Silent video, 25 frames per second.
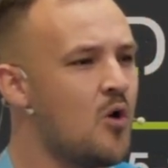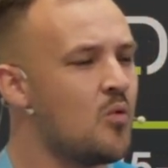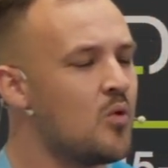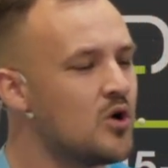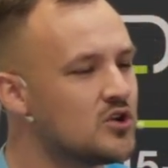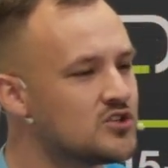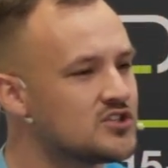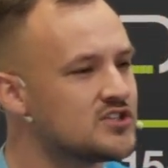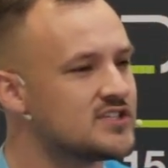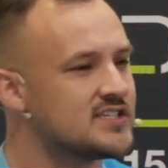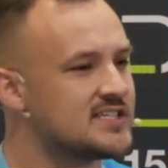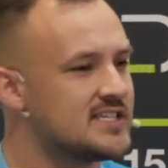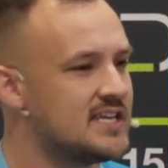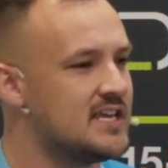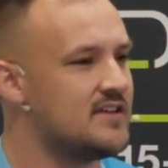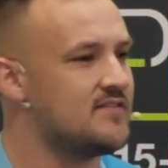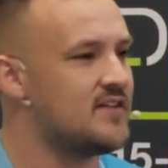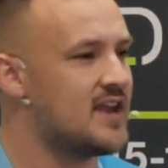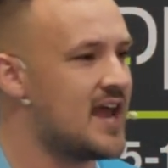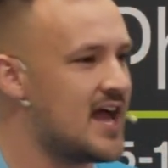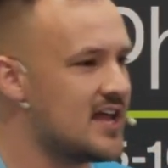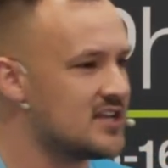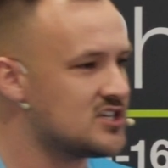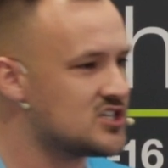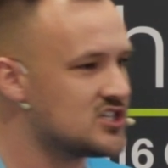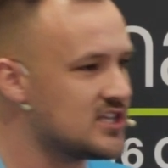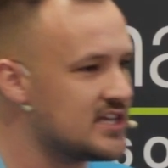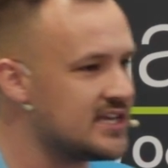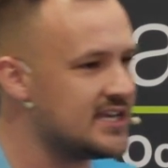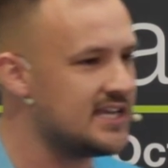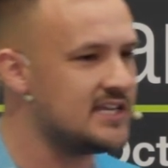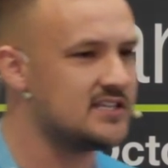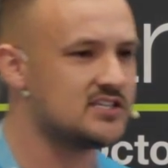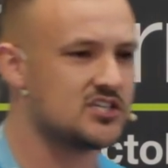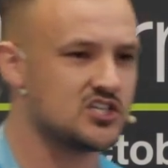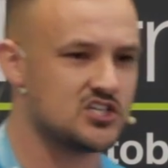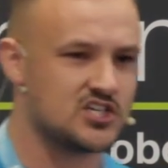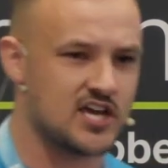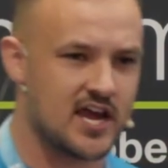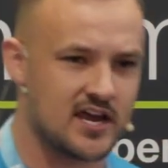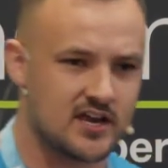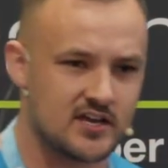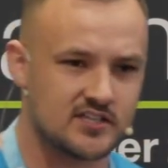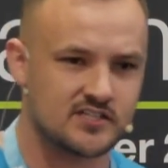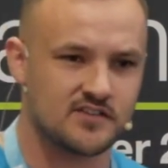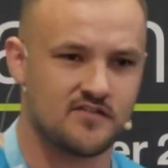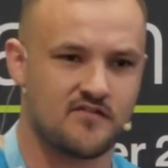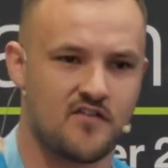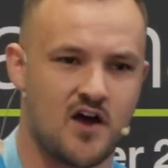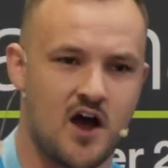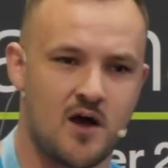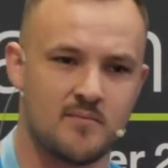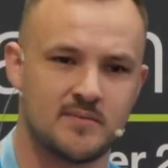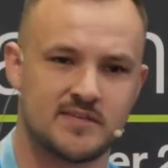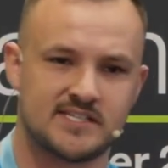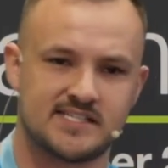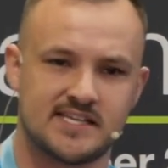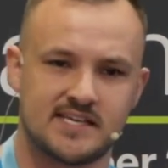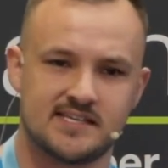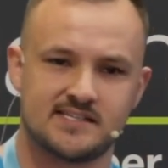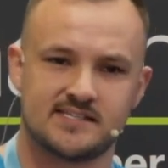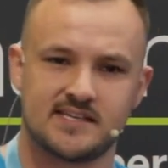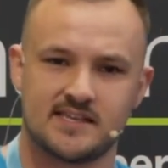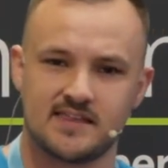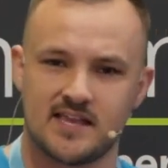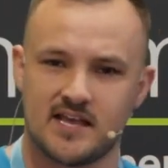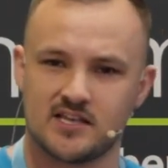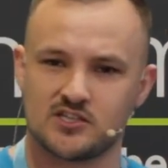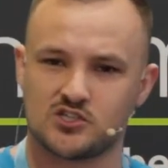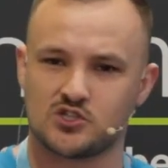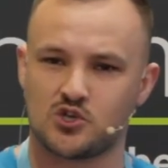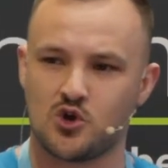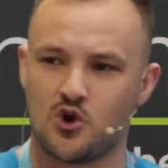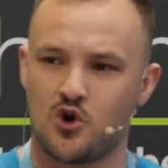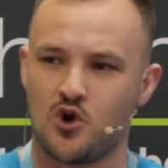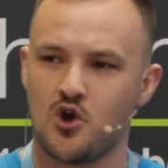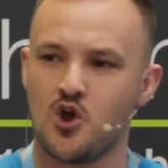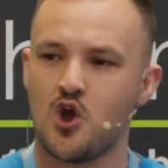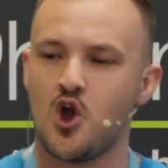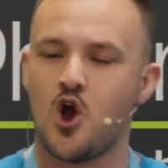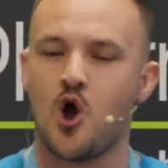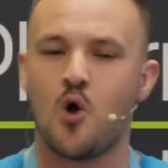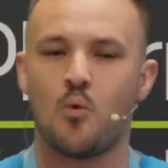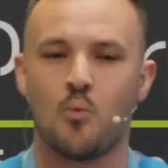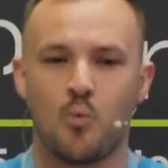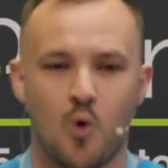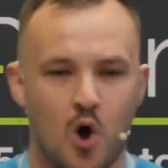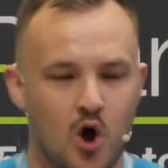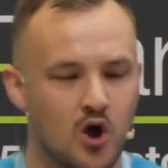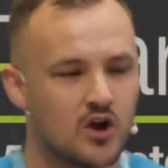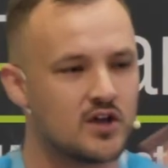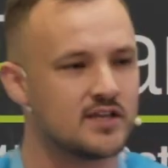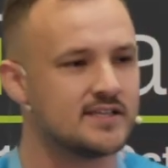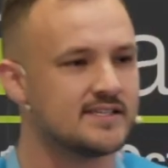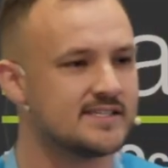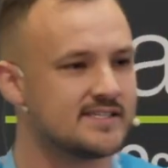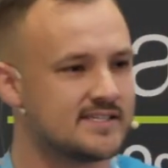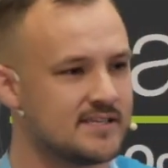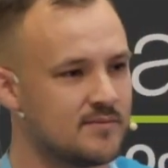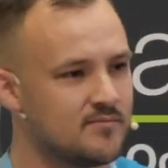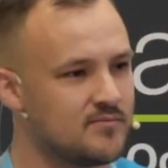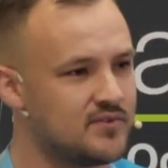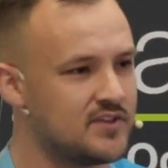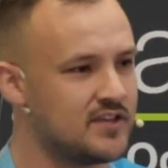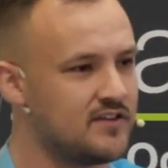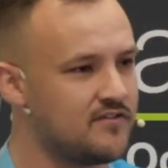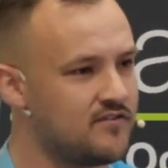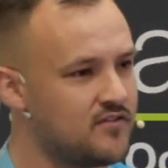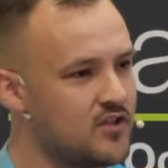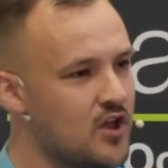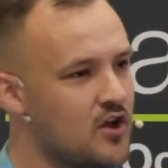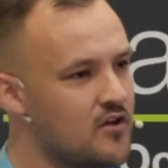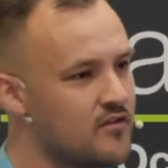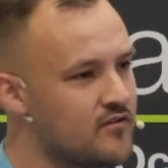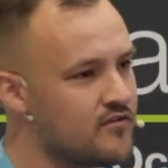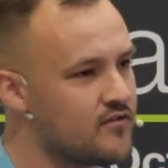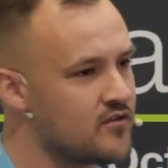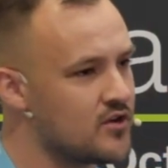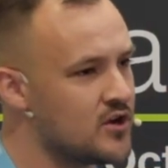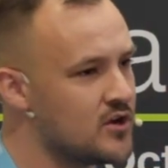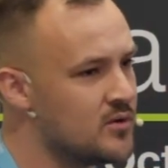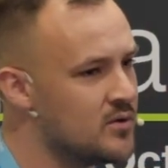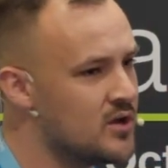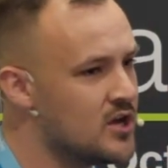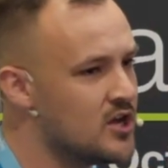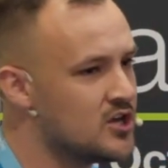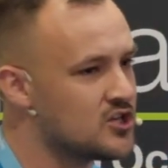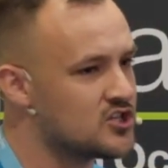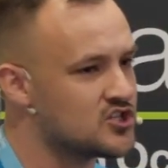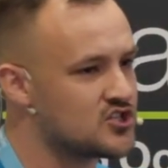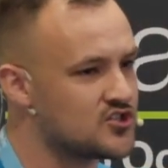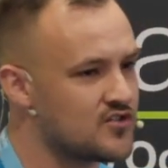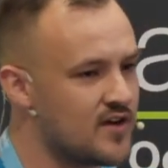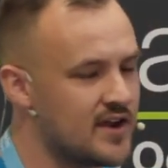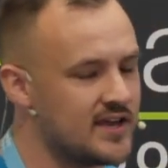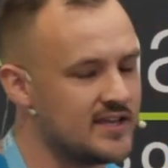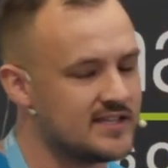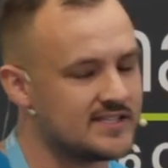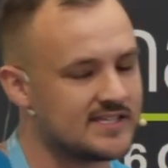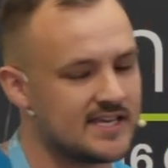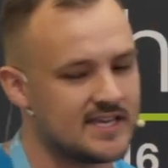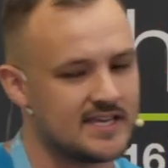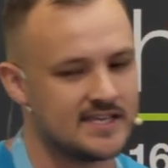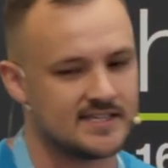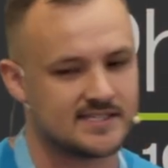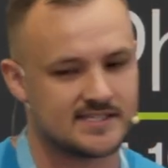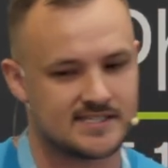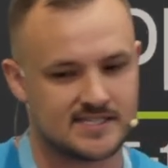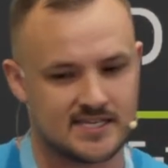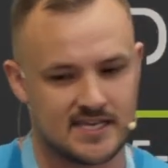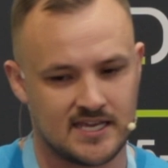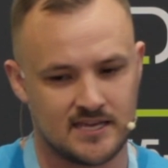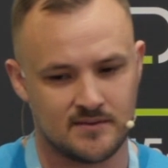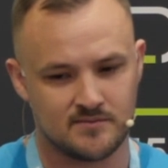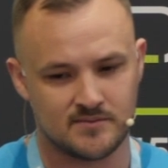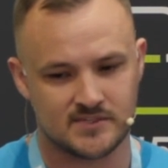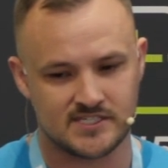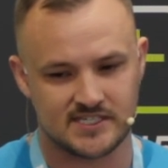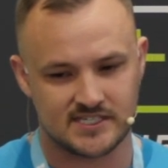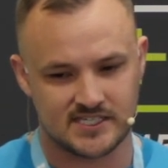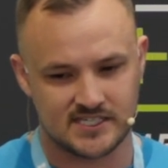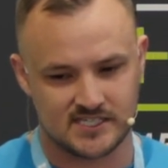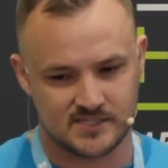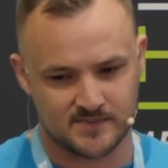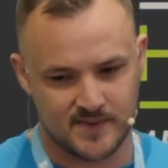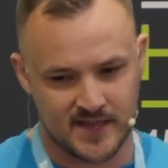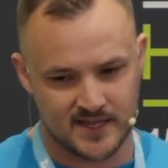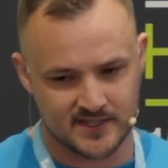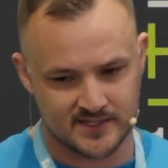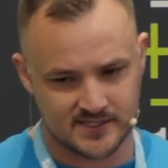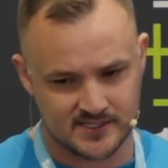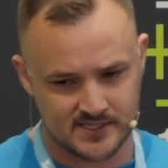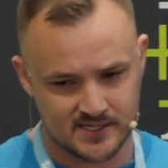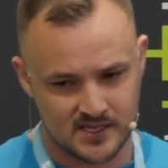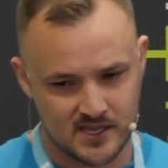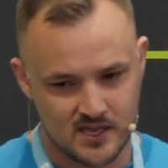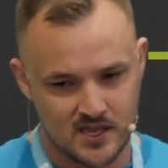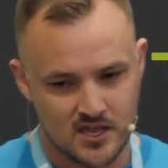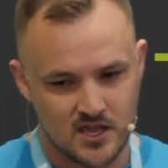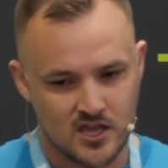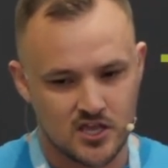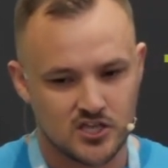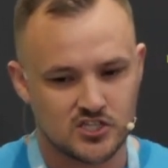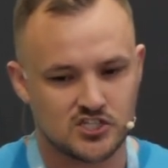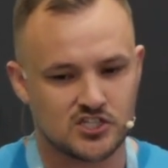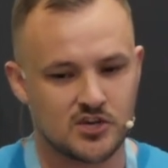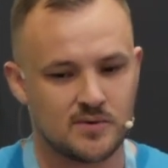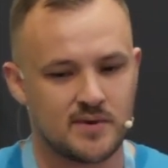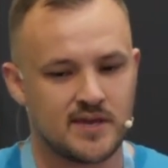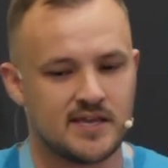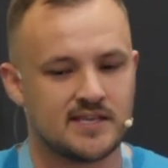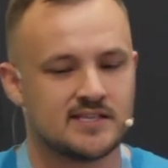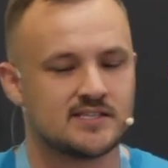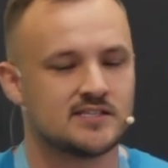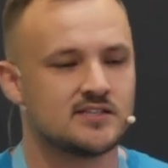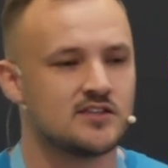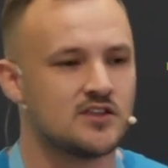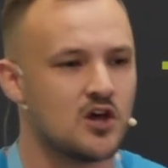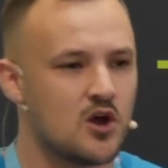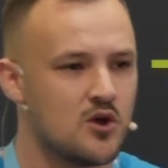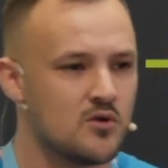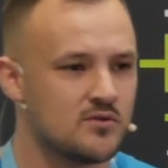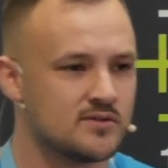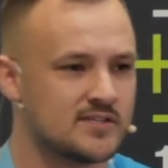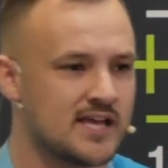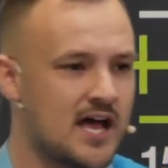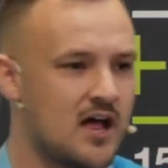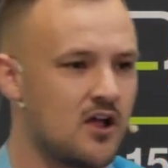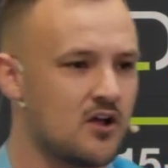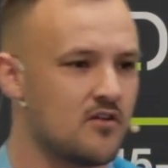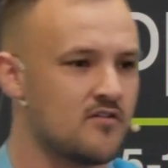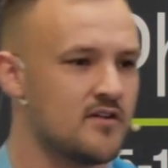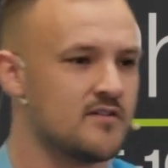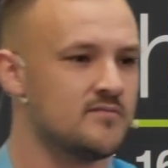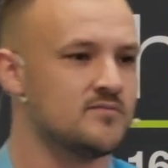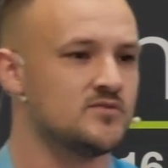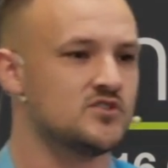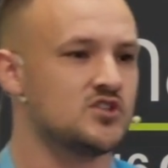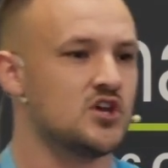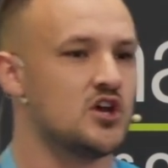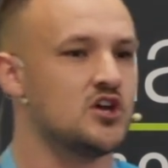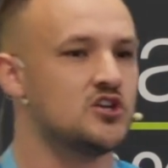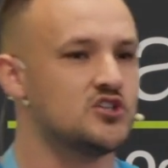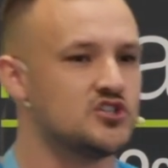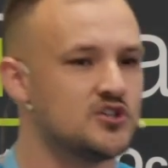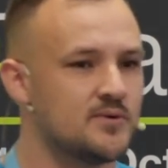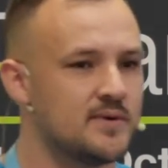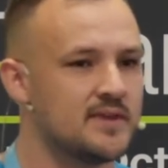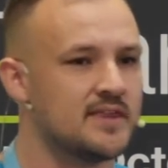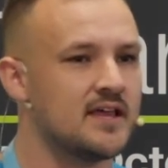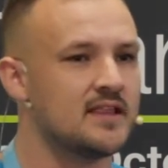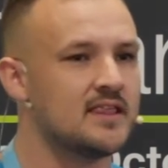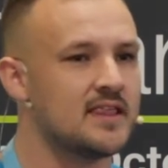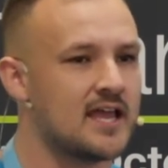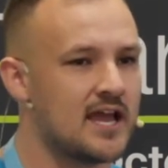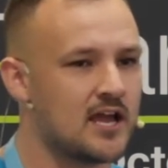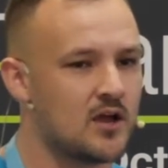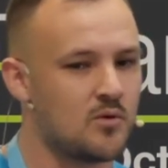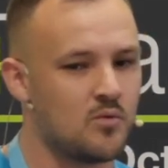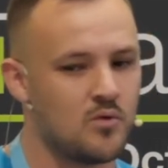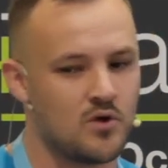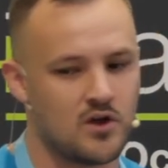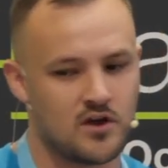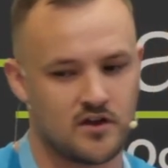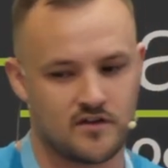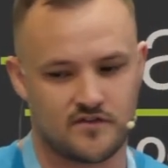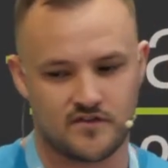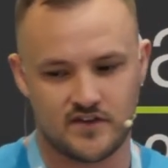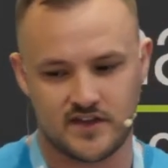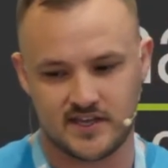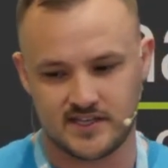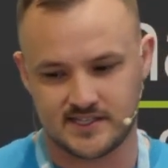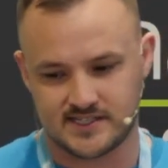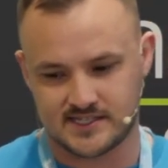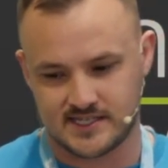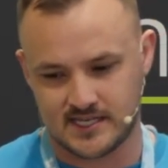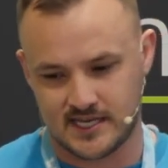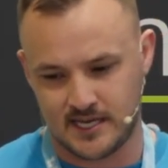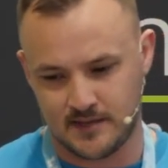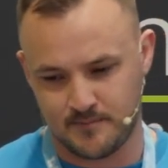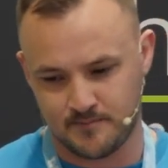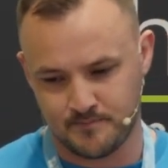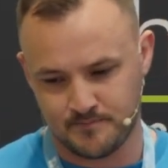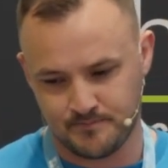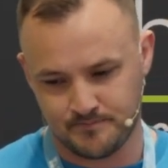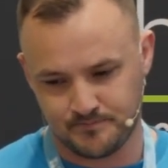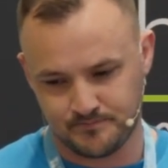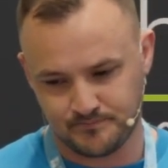what does Stephen actually need to check as a pharmacist in that store and what can simply flow through straight to his team to dispense. So it is those algorithms that are doing the legwork for his team.